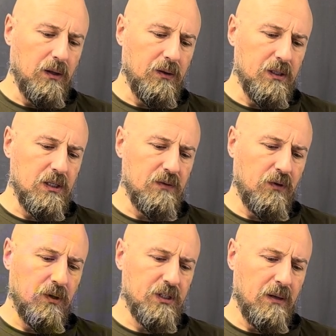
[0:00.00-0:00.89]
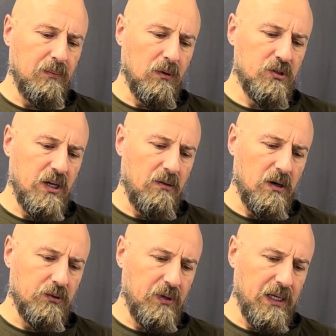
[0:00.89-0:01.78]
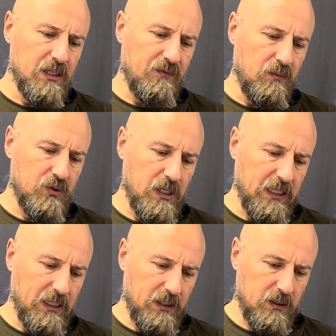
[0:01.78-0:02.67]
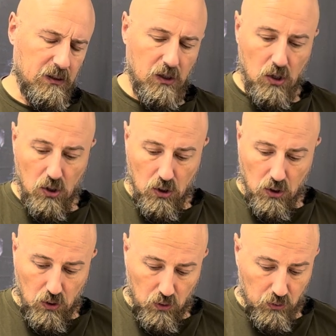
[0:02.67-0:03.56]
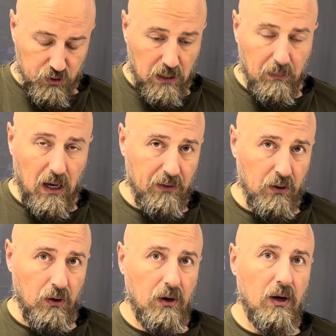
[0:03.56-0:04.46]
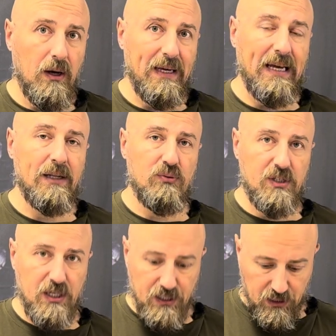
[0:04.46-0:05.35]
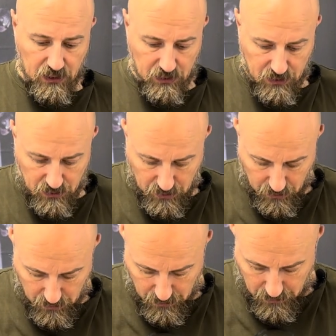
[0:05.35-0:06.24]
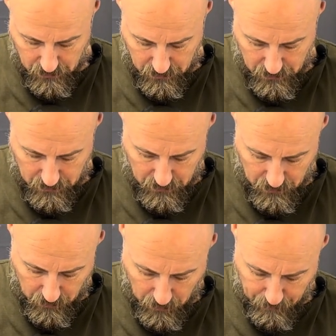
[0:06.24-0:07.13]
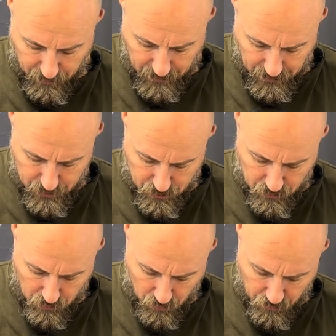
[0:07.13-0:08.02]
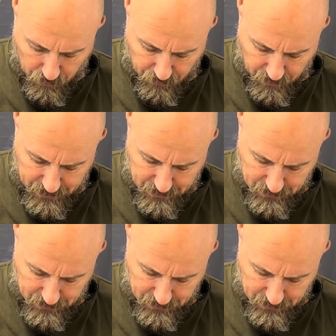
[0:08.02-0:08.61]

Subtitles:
this is, for example, Serra grease from Sletek, or some other heat resistant lubrication on the thread